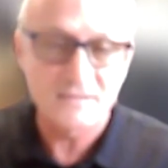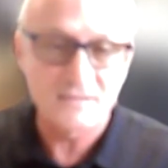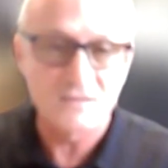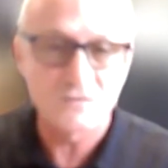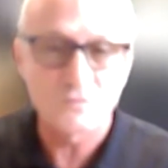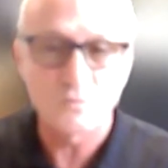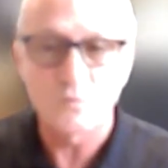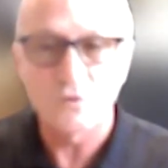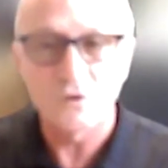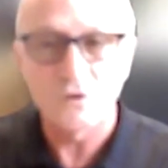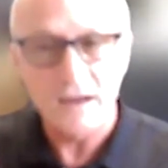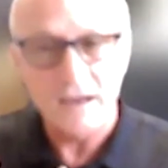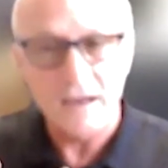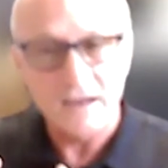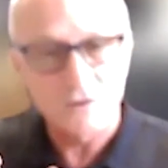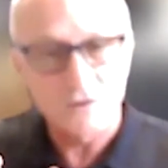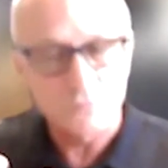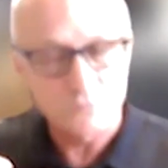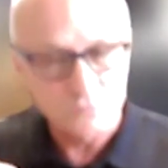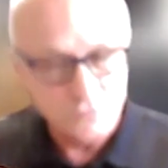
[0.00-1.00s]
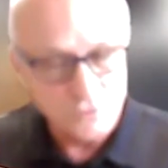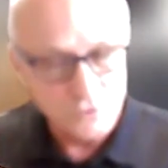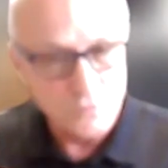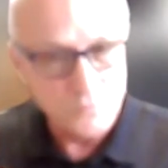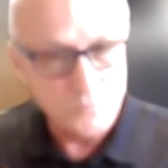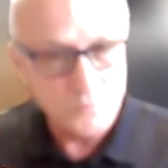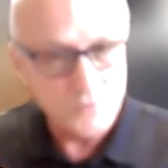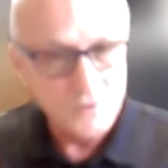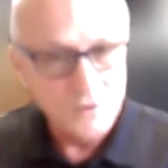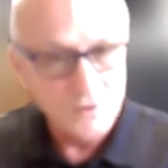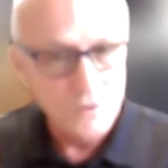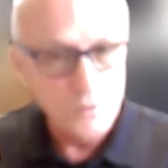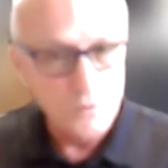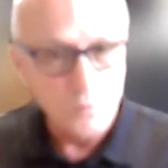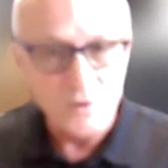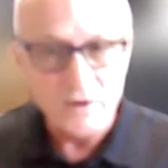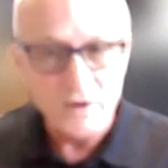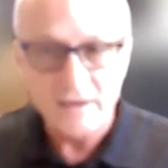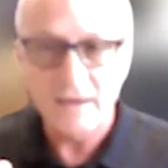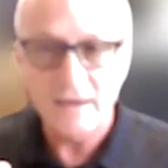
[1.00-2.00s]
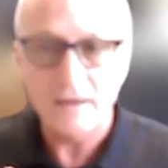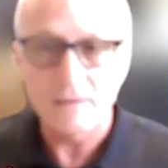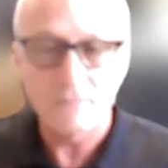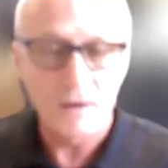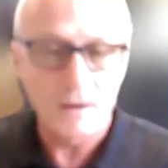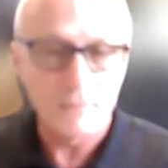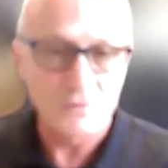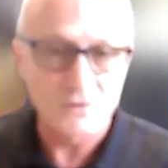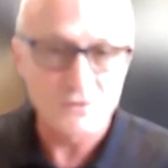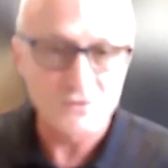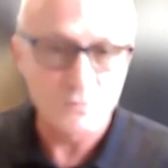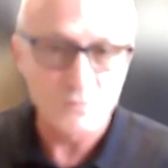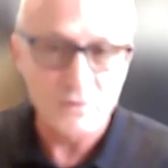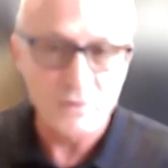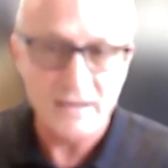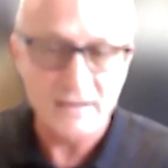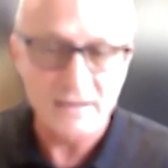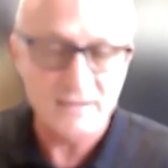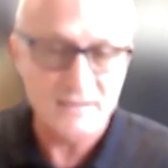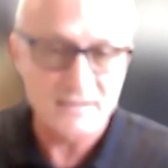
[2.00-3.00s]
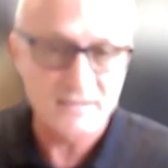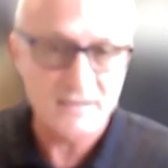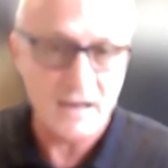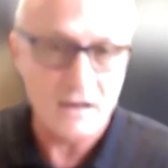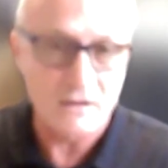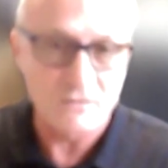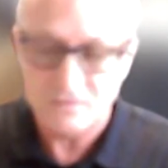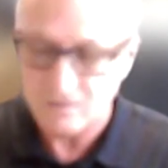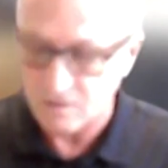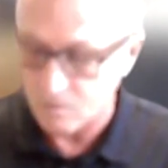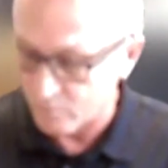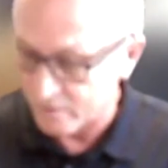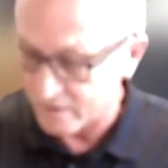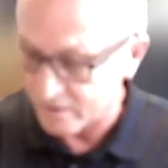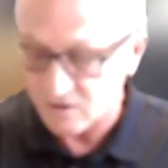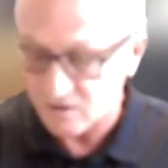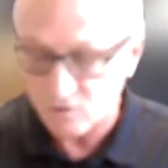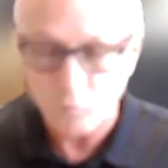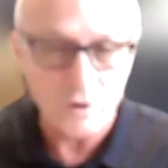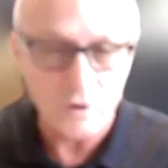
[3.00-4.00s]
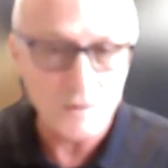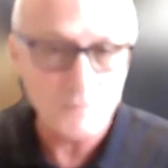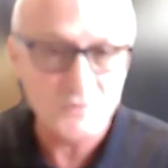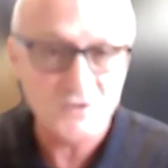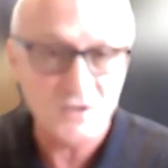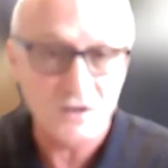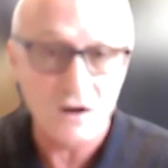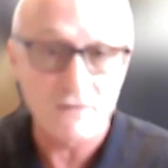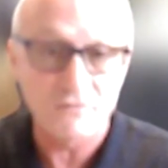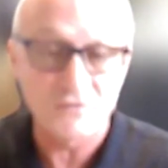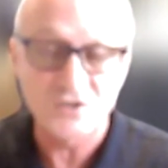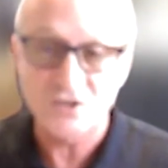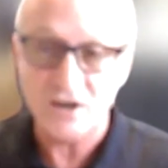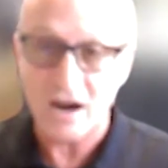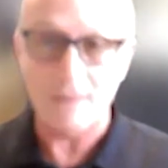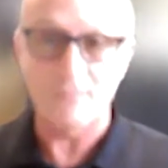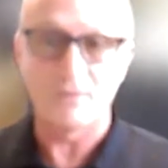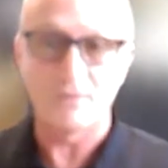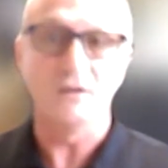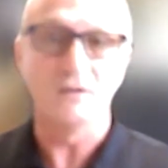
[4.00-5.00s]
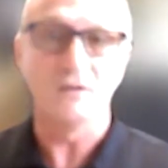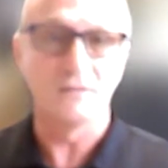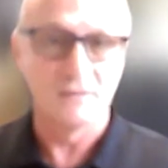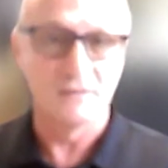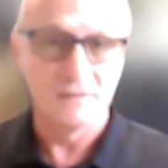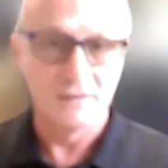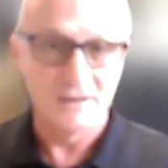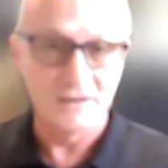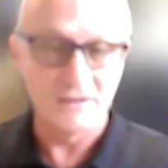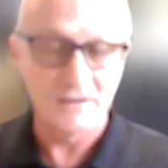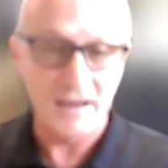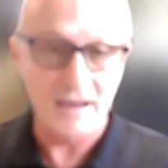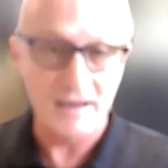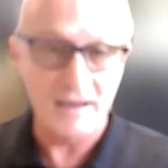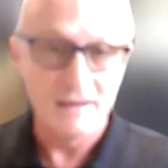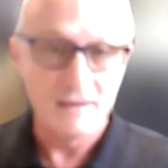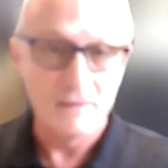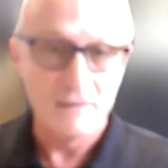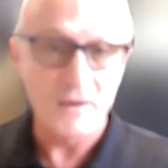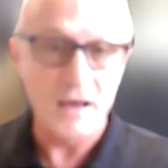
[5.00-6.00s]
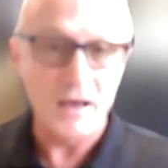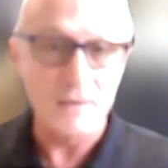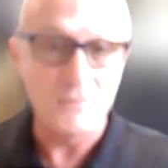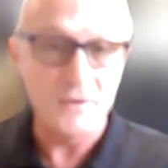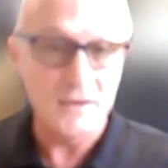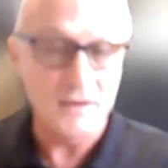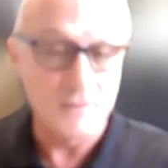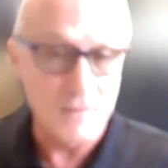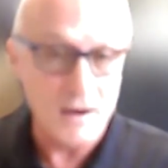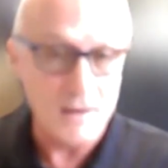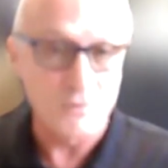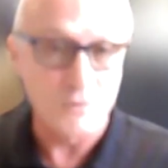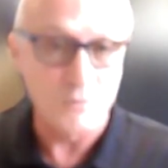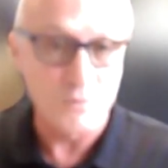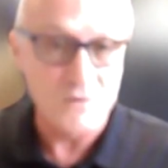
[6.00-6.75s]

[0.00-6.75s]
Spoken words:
Since we're a group, we get members, we get discounts. So we're getting a 20% off a jobber, okay, by being a member.